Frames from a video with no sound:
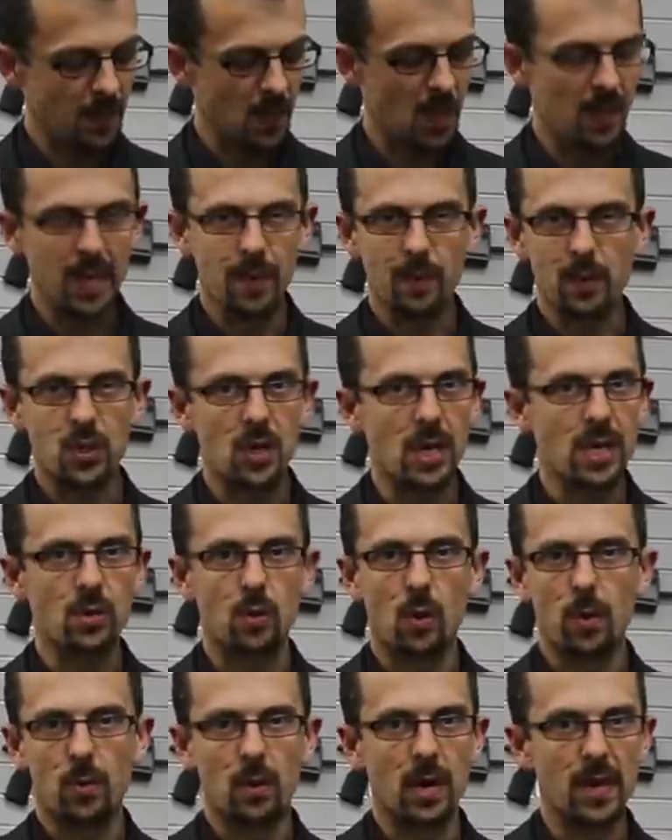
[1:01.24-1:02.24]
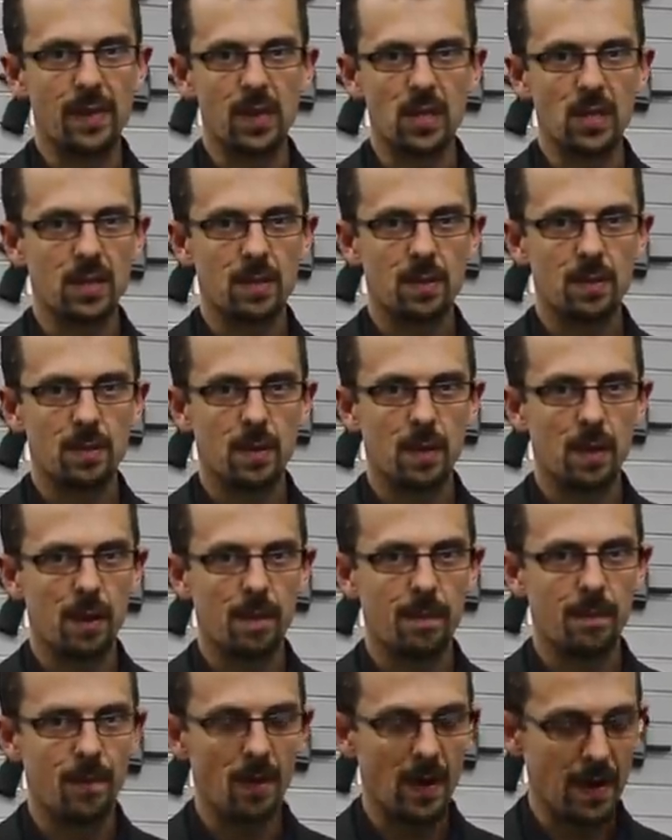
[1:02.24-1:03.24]
And they were trained to operate this
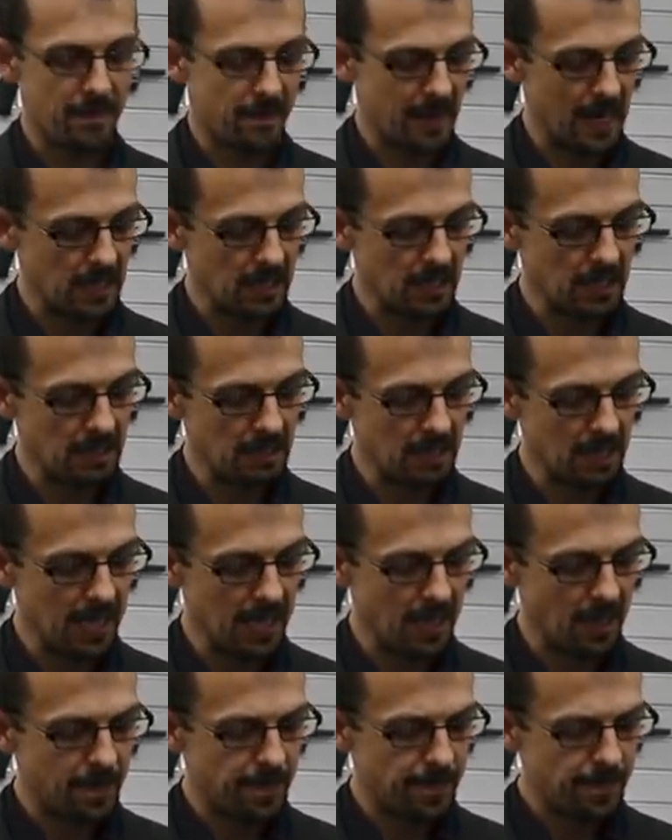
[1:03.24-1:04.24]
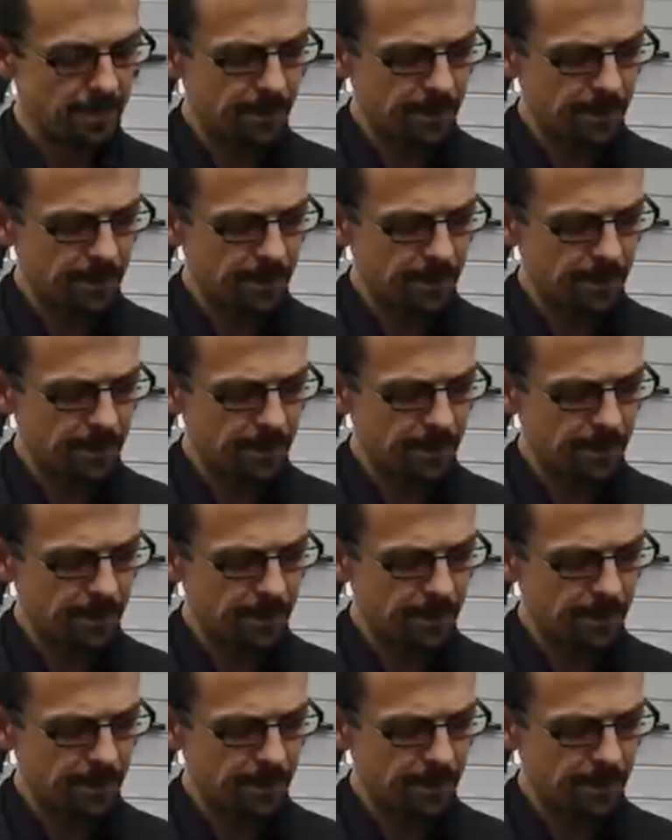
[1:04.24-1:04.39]
very fast indeed.